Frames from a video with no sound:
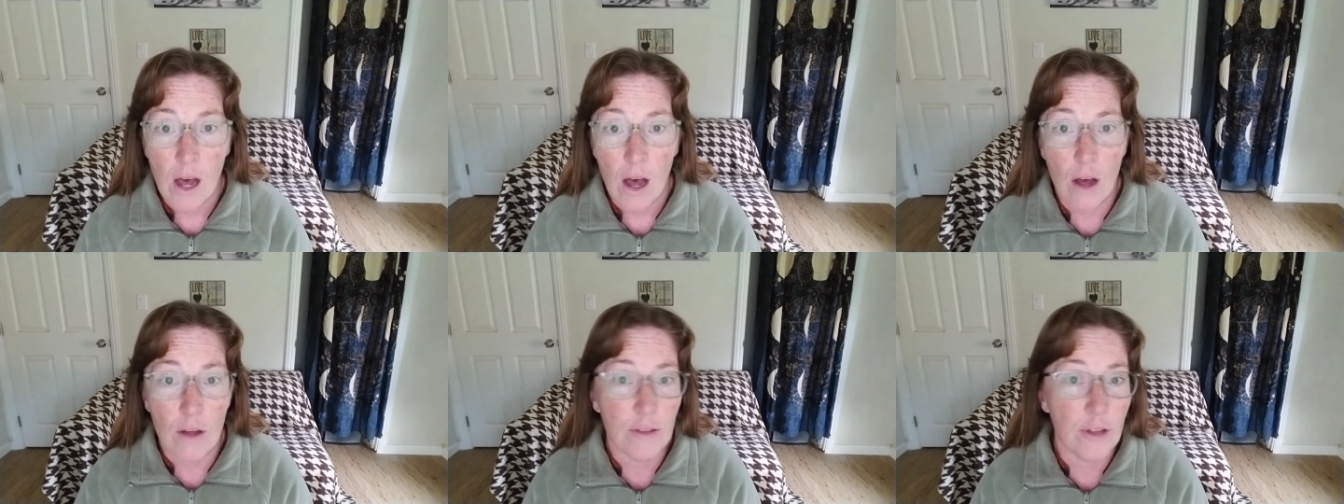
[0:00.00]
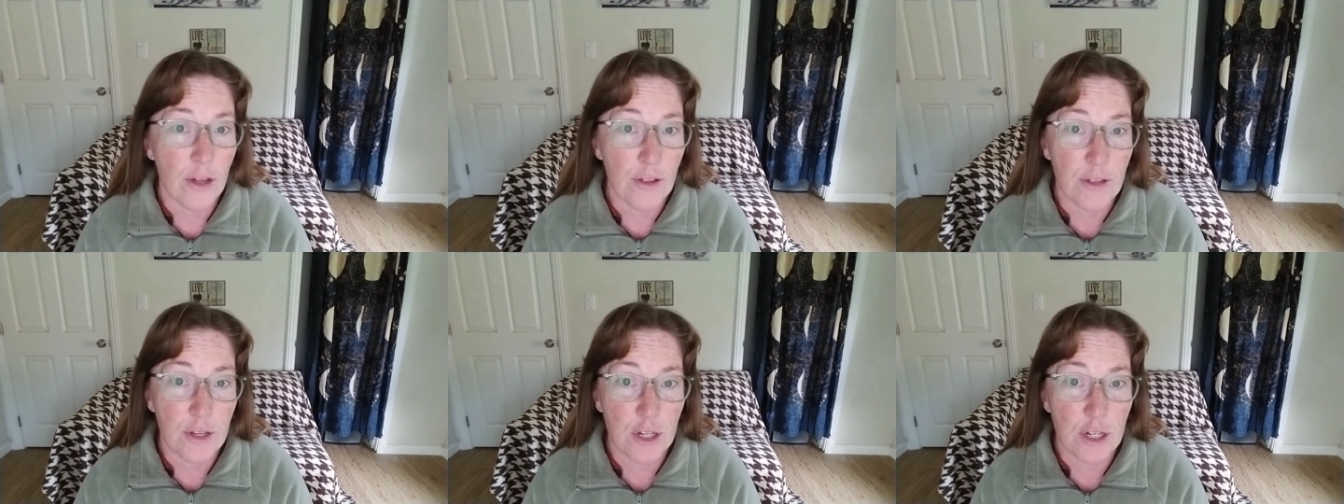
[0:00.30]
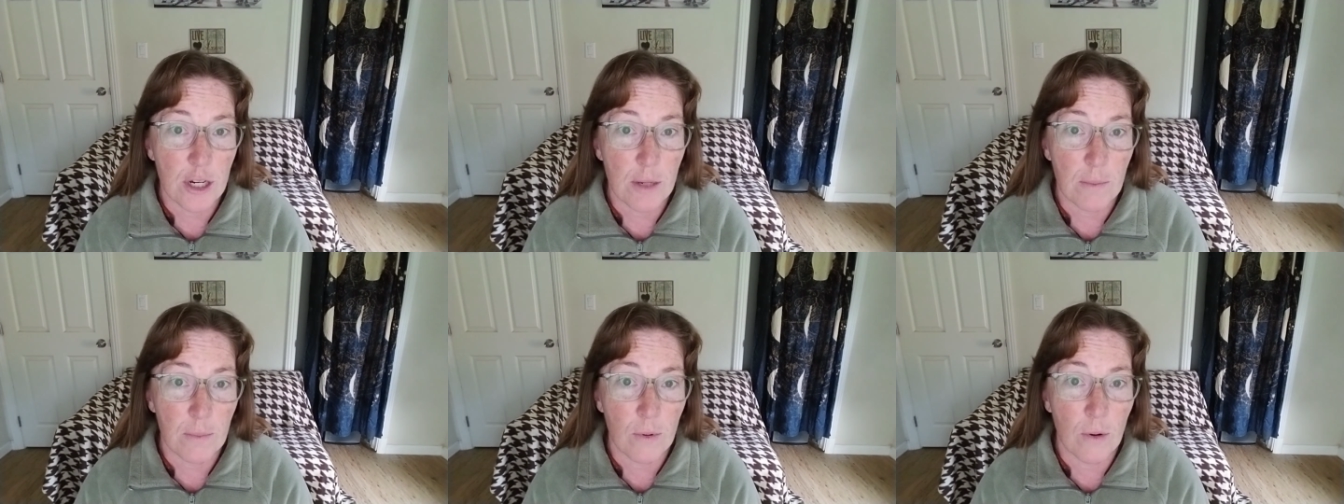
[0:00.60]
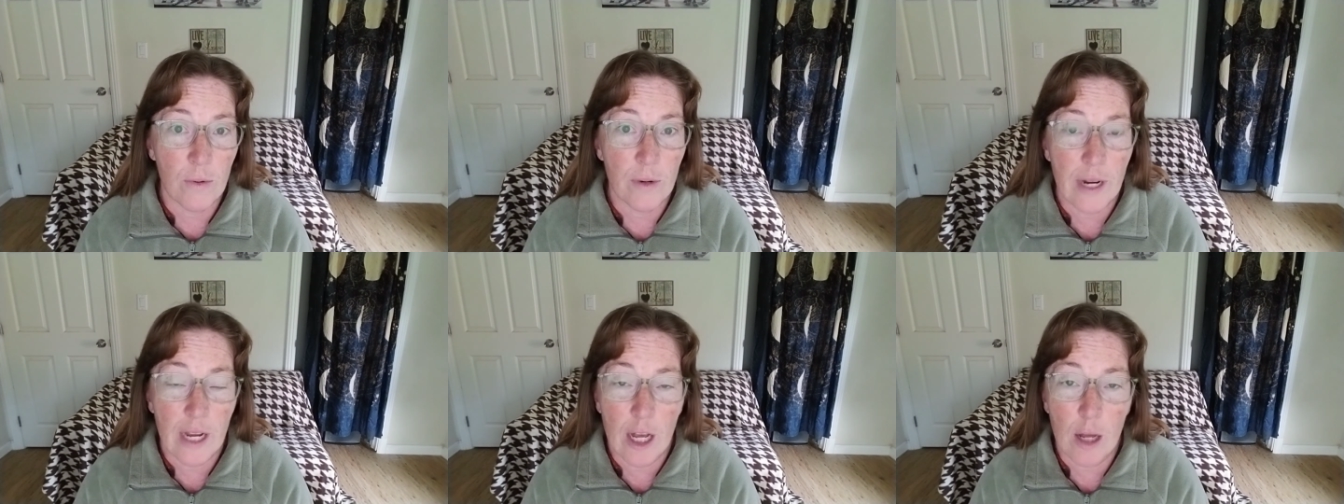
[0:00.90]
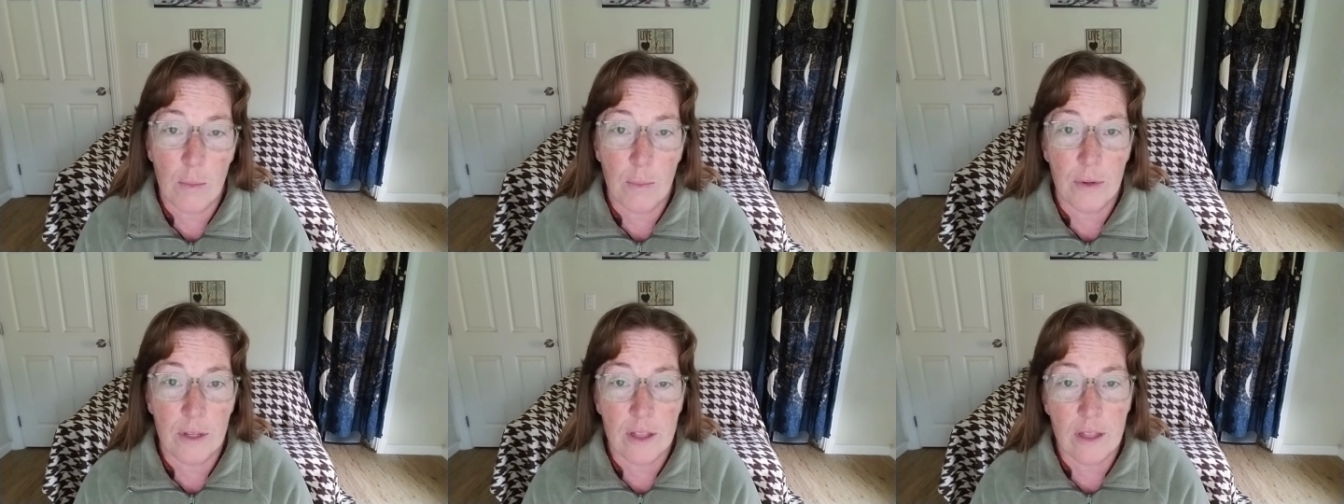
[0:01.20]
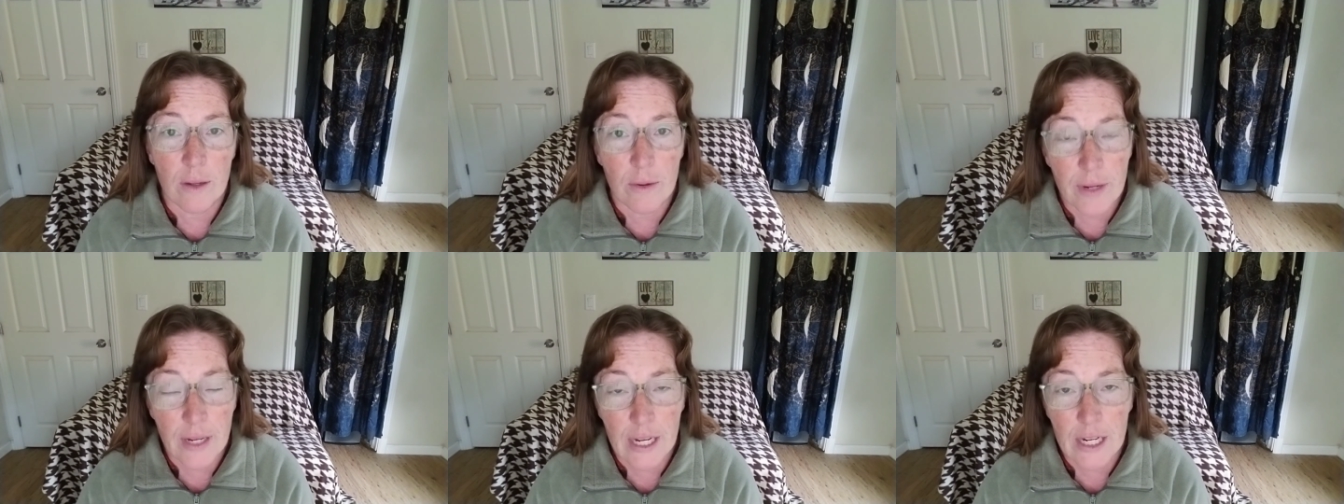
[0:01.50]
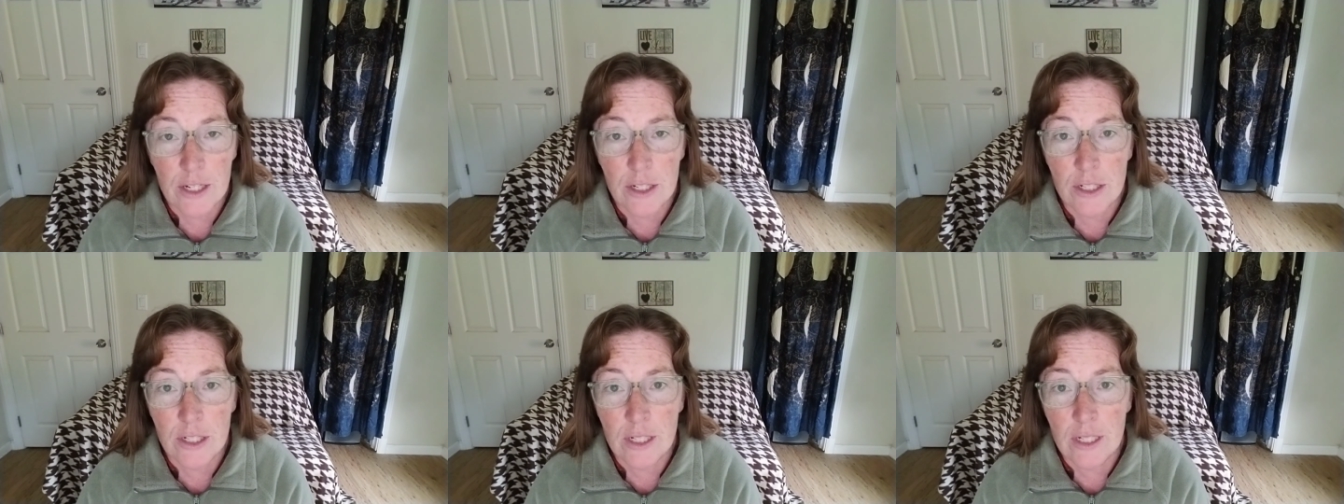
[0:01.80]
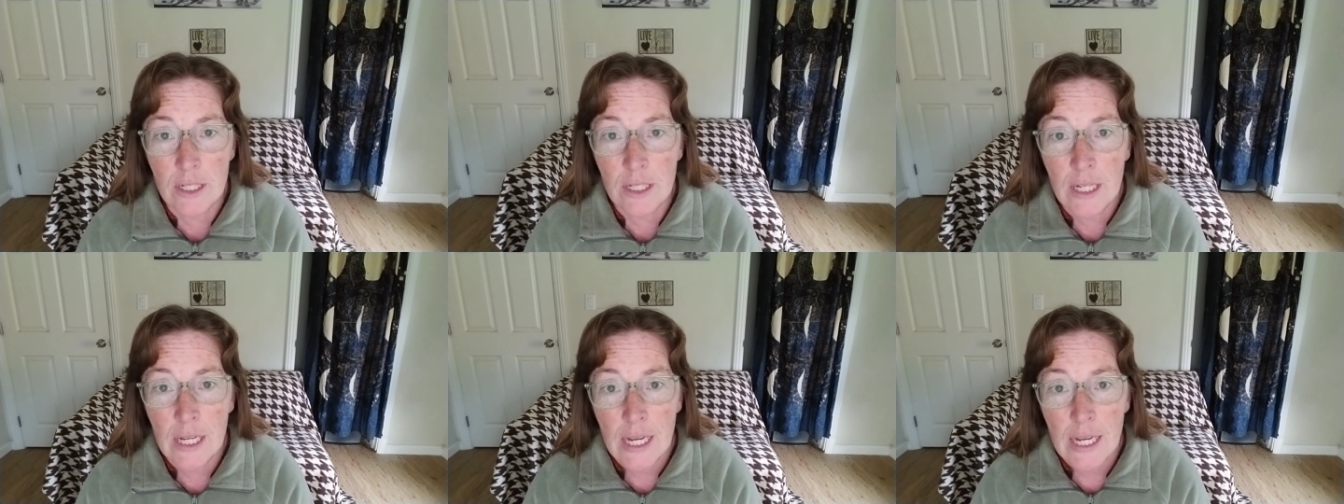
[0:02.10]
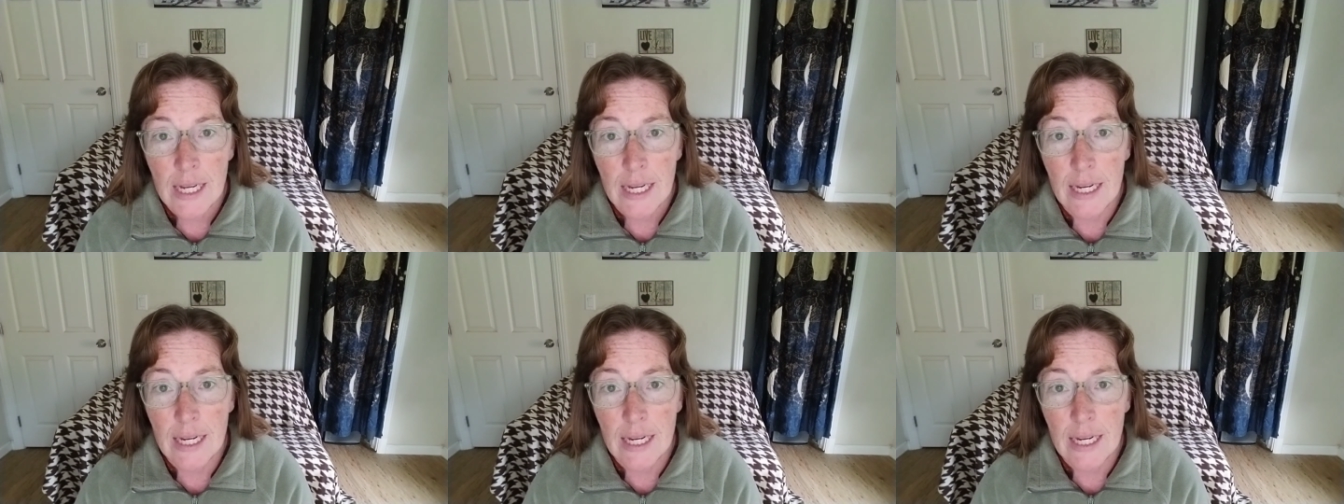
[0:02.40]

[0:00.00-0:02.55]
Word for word: Although the chip won't help with location,